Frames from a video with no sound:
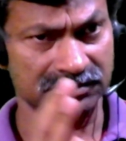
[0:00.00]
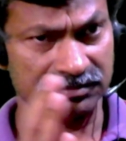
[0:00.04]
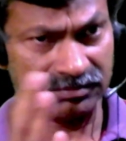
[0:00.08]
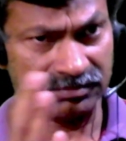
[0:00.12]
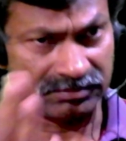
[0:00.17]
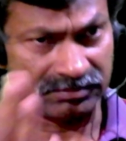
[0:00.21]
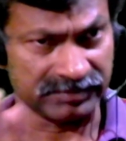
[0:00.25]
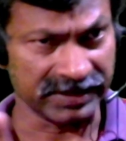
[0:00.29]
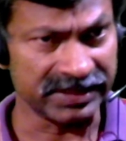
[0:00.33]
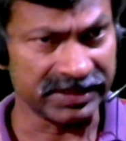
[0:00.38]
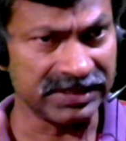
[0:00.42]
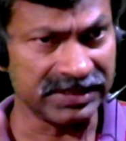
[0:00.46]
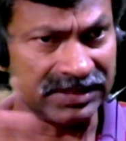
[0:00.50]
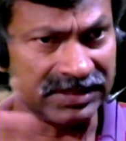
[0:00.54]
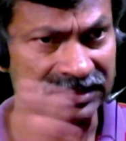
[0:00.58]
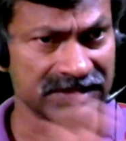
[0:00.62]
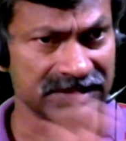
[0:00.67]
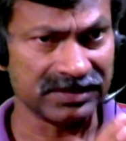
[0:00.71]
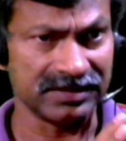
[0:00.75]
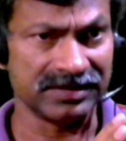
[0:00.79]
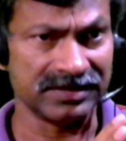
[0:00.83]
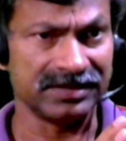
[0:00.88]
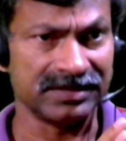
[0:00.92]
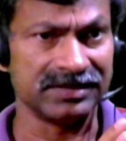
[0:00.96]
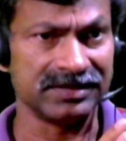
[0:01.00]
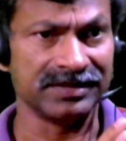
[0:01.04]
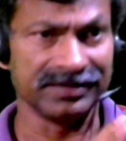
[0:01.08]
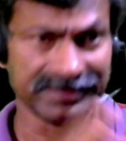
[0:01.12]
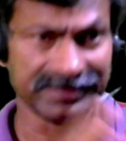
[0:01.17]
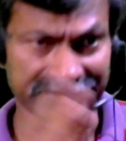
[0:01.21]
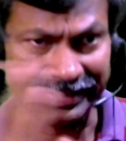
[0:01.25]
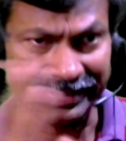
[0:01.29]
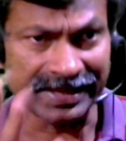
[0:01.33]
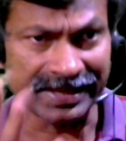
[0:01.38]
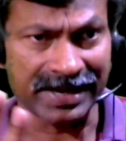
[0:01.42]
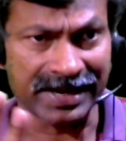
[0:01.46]
many
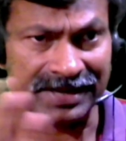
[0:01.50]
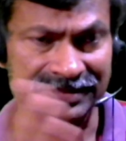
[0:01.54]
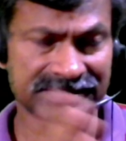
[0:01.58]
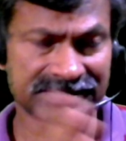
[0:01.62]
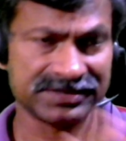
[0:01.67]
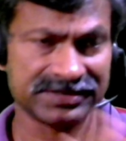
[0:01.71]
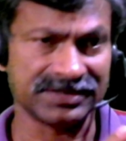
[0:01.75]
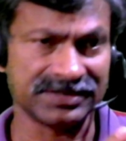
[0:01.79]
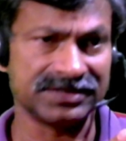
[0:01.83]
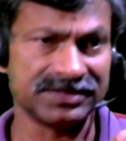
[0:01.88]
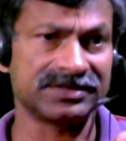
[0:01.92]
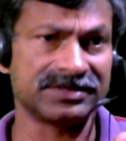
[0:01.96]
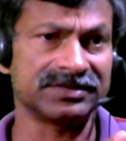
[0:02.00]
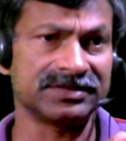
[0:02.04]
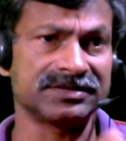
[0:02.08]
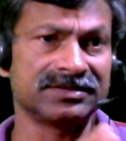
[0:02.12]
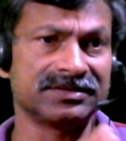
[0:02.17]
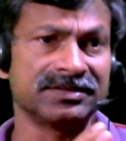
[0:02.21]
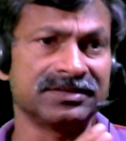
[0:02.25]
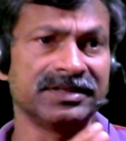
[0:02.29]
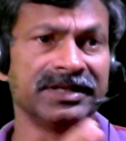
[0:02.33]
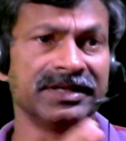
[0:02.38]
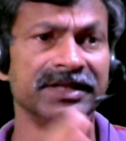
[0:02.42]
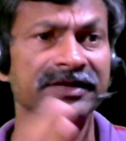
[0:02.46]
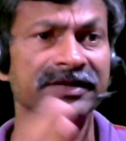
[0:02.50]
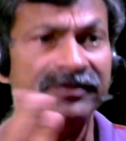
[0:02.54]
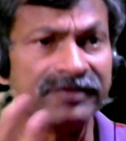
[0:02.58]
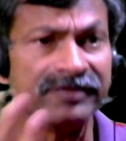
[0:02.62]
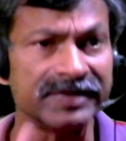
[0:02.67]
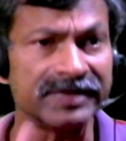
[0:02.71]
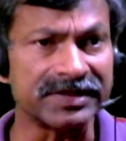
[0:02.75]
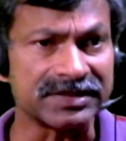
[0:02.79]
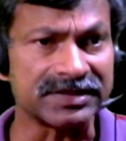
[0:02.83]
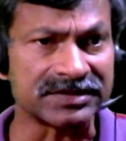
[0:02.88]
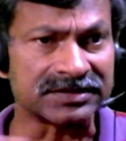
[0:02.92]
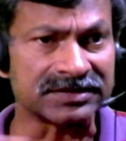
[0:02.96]
reactions and
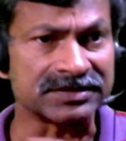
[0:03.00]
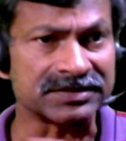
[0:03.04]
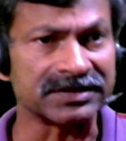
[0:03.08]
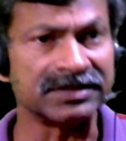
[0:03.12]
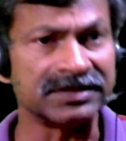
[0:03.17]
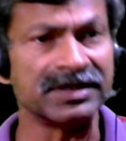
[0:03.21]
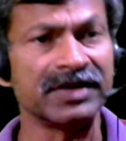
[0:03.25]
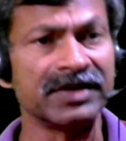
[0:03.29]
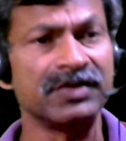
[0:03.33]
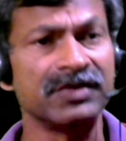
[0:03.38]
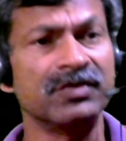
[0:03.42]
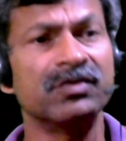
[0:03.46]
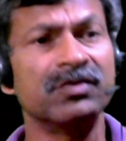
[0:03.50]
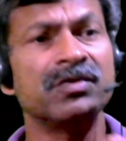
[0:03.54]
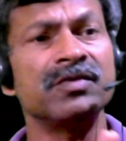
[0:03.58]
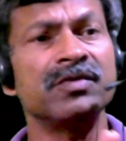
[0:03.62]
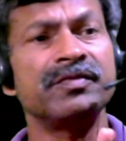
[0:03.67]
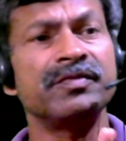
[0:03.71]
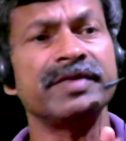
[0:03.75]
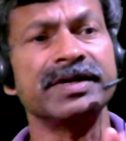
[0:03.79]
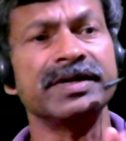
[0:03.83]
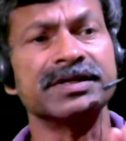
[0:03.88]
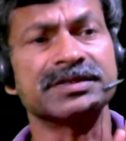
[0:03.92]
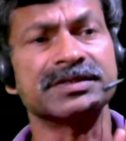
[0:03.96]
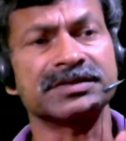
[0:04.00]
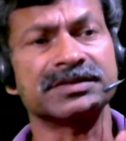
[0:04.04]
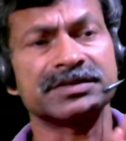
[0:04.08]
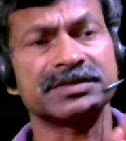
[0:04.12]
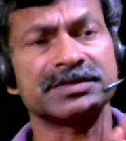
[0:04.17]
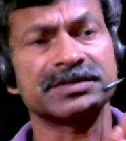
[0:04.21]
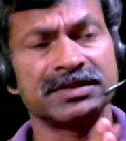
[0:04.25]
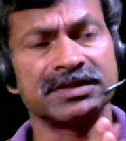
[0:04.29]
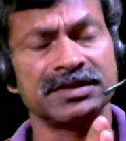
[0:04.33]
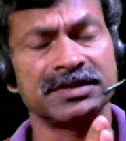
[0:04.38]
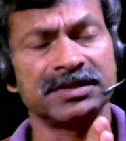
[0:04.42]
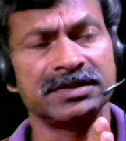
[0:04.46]
events in the universe
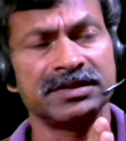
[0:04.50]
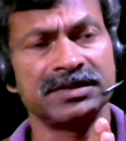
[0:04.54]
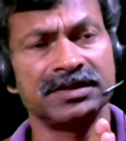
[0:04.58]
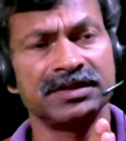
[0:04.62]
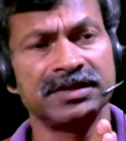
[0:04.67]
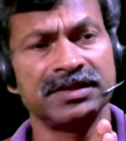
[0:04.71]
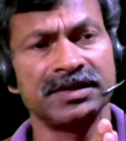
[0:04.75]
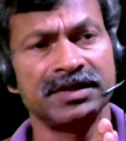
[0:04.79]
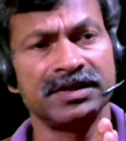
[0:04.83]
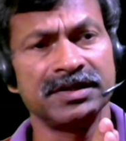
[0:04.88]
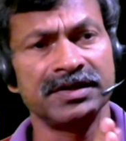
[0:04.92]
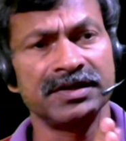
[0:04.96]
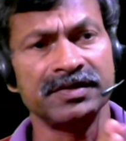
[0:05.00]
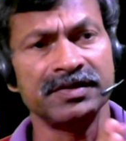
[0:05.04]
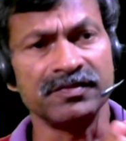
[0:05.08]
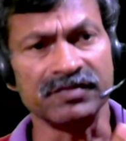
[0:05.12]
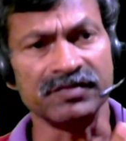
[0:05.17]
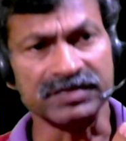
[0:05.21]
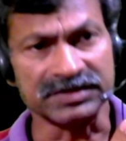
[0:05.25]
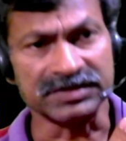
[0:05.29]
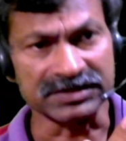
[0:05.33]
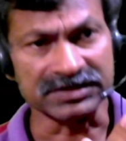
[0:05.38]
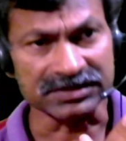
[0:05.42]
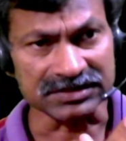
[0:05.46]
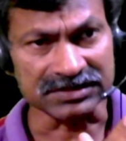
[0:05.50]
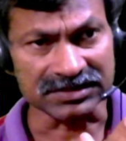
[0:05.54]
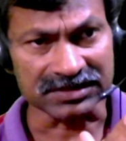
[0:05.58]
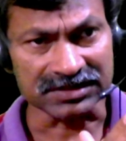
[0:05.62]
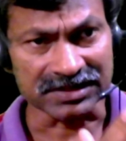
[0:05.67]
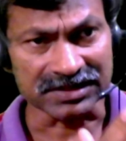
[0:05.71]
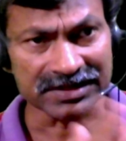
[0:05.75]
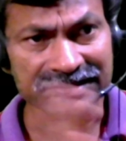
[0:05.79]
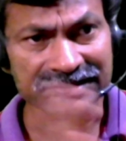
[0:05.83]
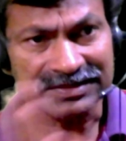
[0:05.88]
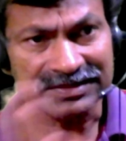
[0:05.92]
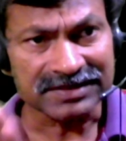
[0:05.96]
which
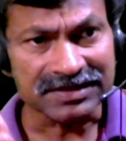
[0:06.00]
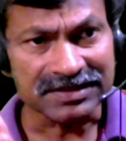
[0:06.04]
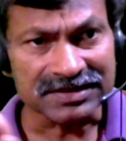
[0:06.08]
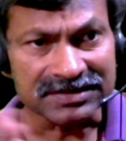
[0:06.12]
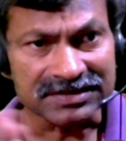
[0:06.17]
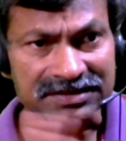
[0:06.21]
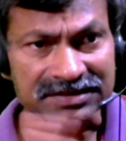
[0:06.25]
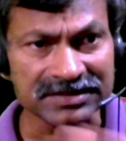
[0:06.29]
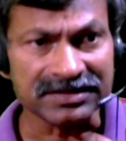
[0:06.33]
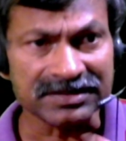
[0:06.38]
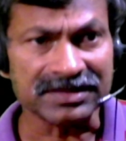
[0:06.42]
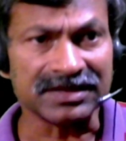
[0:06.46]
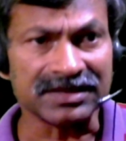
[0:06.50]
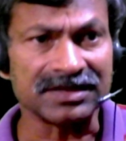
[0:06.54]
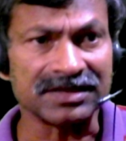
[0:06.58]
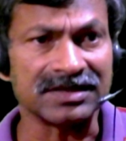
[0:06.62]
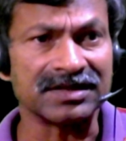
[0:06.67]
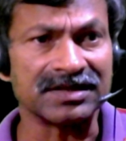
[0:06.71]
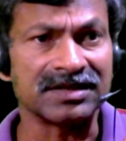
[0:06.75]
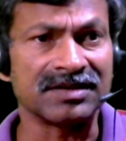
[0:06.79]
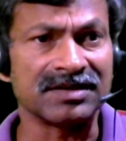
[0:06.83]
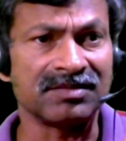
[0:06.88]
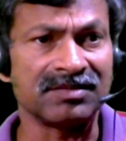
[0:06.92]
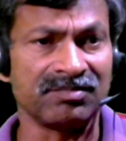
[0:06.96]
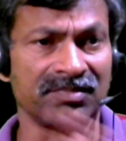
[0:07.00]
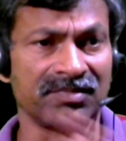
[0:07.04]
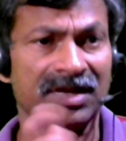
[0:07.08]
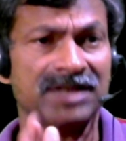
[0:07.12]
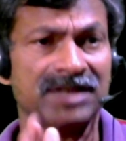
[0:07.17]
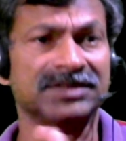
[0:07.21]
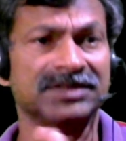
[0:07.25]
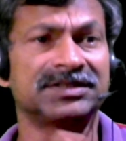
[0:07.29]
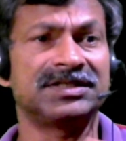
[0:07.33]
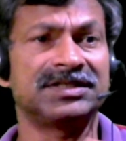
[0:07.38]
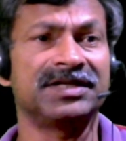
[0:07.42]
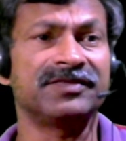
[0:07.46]
results in the
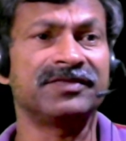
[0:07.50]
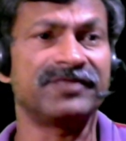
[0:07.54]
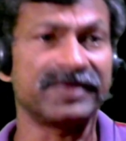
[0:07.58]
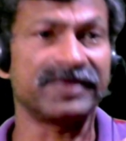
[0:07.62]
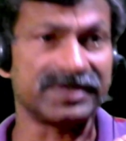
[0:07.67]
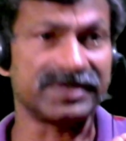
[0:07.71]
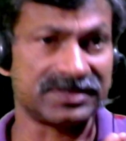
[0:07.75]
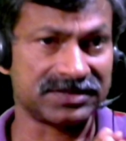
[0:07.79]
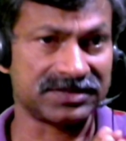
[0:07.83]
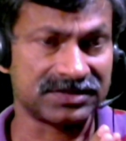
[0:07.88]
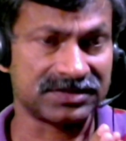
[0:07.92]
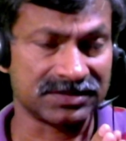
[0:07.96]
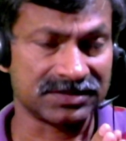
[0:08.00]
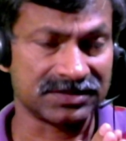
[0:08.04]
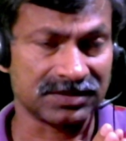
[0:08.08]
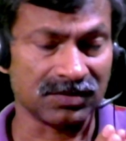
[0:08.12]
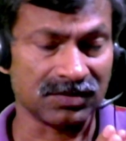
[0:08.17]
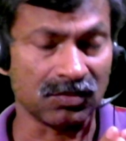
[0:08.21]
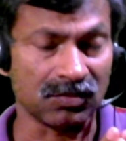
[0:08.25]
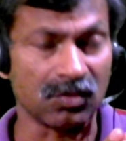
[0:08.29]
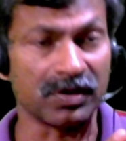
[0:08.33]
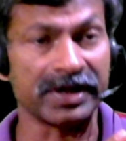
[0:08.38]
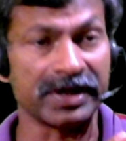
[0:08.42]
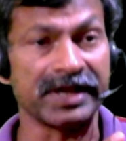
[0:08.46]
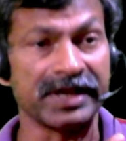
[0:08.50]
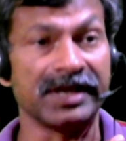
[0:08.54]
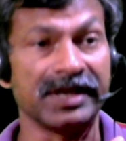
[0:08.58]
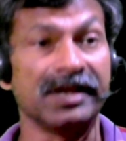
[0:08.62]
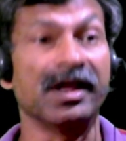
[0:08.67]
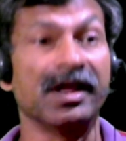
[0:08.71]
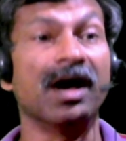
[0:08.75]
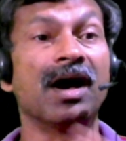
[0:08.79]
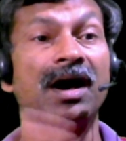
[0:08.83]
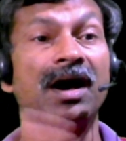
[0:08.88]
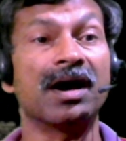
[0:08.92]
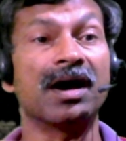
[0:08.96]
mass defects on a
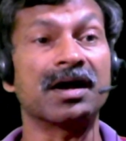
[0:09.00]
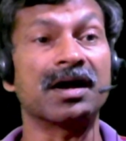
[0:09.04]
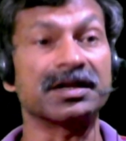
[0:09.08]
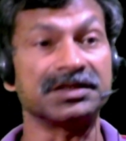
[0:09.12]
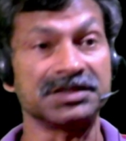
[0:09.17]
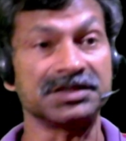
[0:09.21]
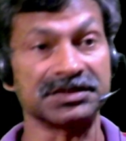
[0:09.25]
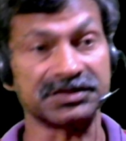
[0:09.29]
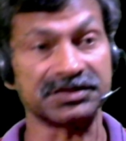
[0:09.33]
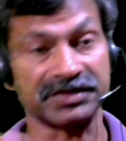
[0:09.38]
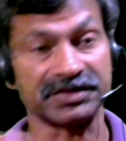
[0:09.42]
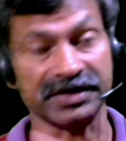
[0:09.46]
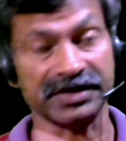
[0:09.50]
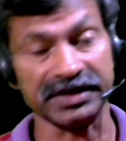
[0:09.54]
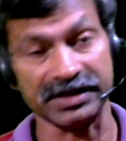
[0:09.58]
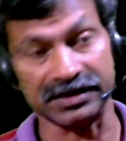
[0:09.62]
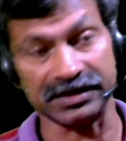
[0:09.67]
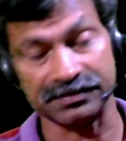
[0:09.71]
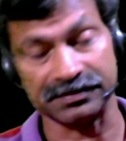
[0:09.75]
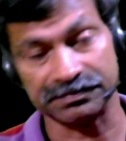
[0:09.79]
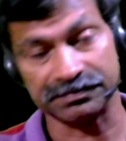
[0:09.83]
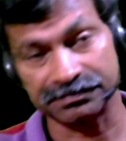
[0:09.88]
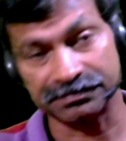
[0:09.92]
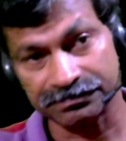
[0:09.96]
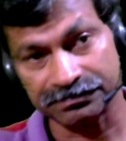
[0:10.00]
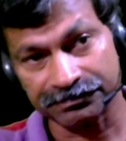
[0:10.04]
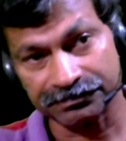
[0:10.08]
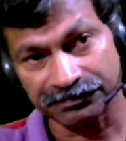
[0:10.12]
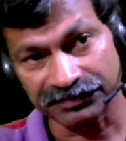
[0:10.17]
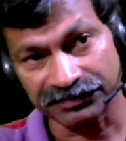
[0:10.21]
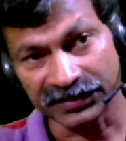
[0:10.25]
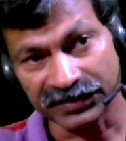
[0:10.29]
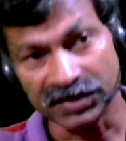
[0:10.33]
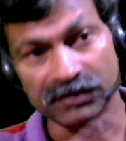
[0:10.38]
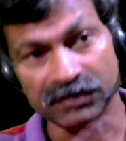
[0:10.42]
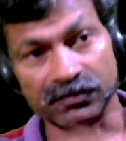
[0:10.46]
large scale.
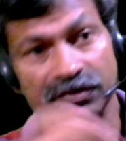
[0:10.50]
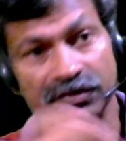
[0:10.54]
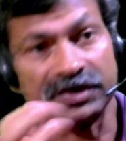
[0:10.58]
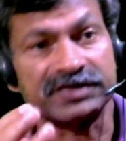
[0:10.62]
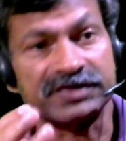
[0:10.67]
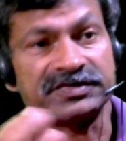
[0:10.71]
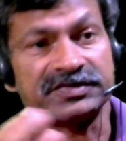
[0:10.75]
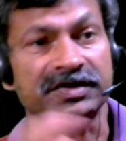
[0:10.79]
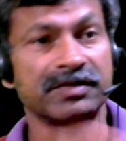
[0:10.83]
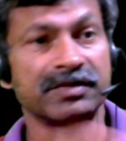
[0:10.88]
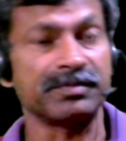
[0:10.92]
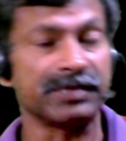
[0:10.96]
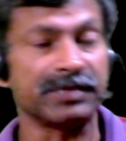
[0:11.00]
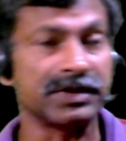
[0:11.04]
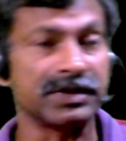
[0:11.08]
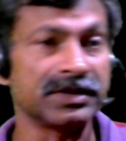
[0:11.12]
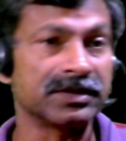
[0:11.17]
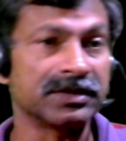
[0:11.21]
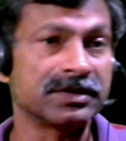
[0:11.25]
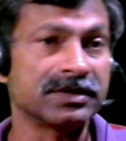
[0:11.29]
For example,